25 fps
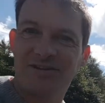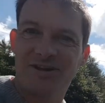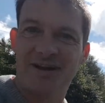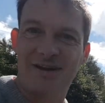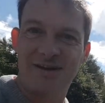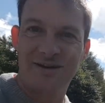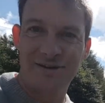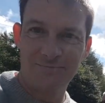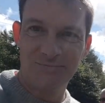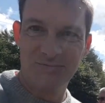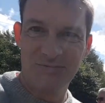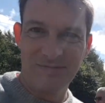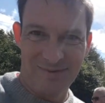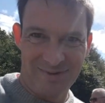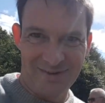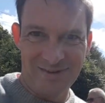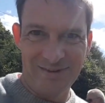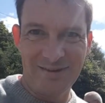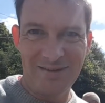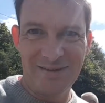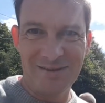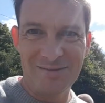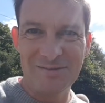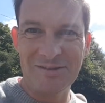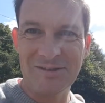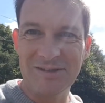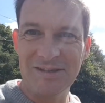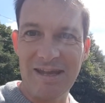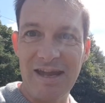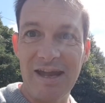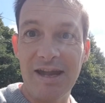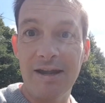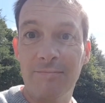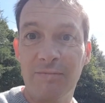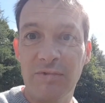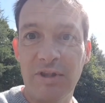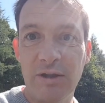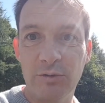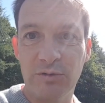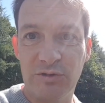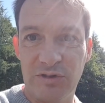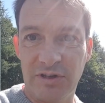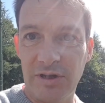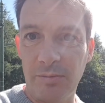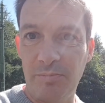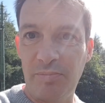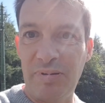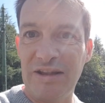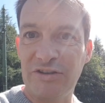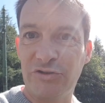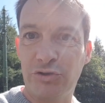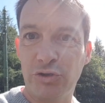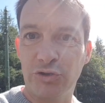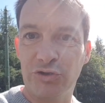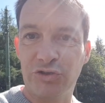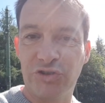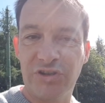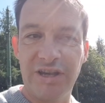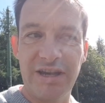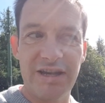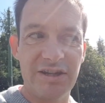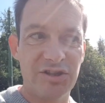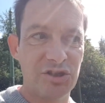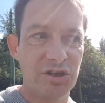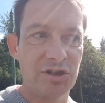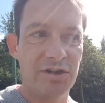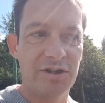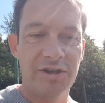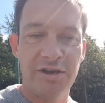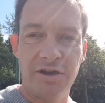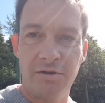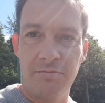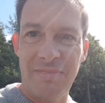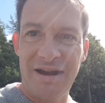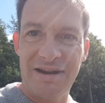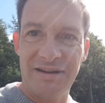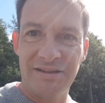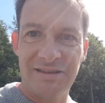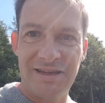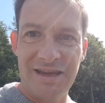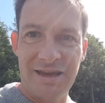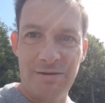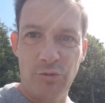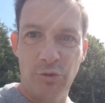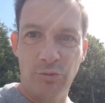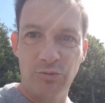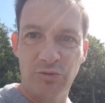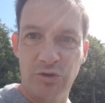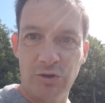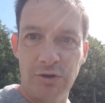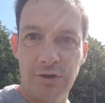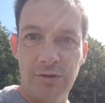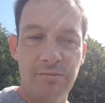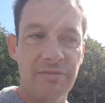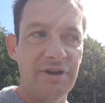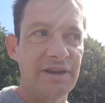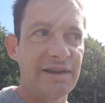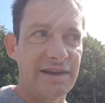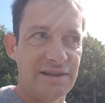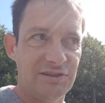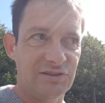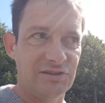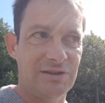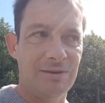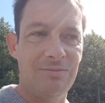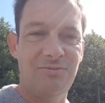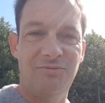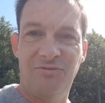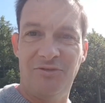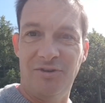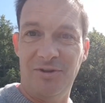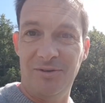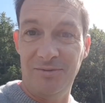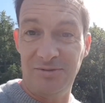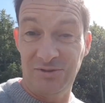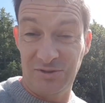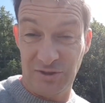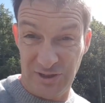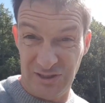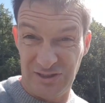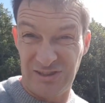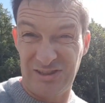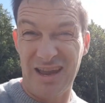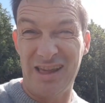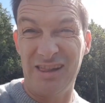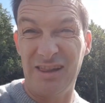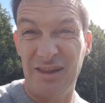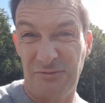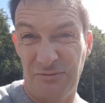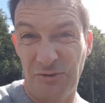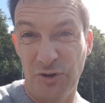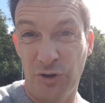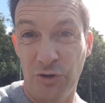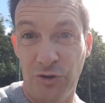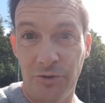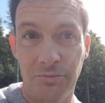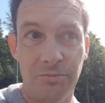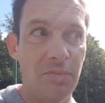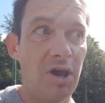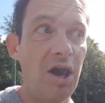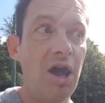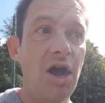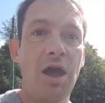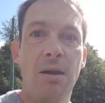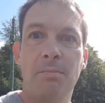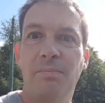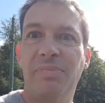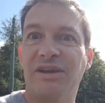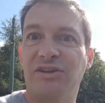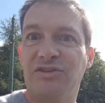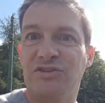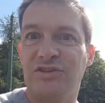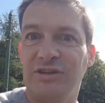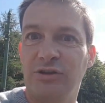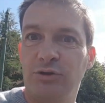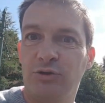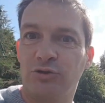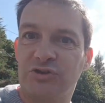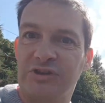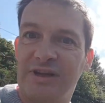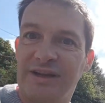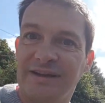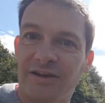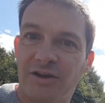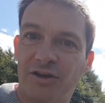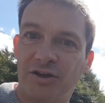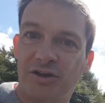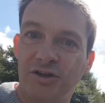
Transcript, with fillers: Saturday. He, yeah, he was in a petrol station and a man came up to him and asked him for his, his telephone number because he looks like a